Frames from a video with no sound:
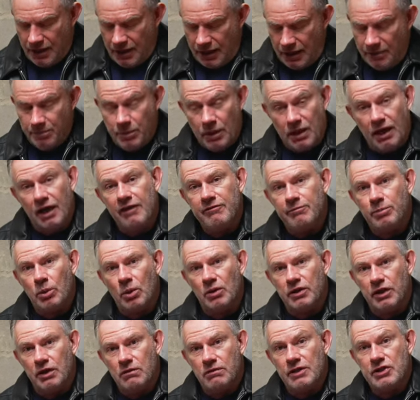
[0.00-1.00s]
But I've
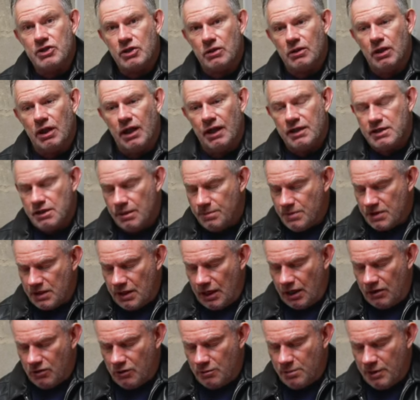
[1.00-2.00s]
bought the original items
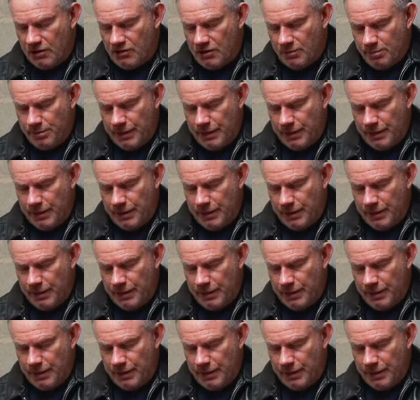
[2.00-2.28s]
and I will